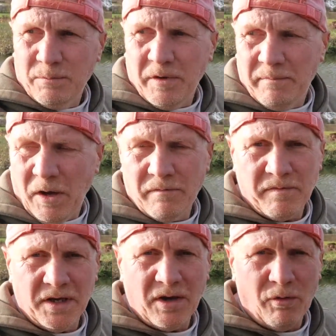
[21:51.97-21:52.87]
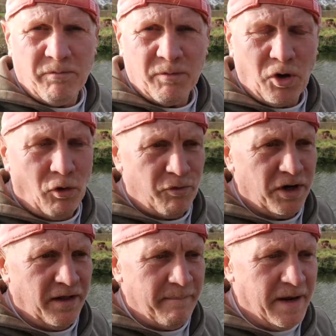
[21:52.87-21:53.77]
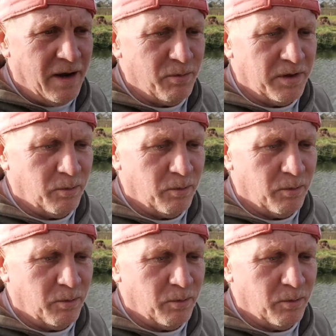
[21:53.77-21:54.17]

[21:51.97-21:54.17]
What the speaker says: we've hopefully got rid of them now with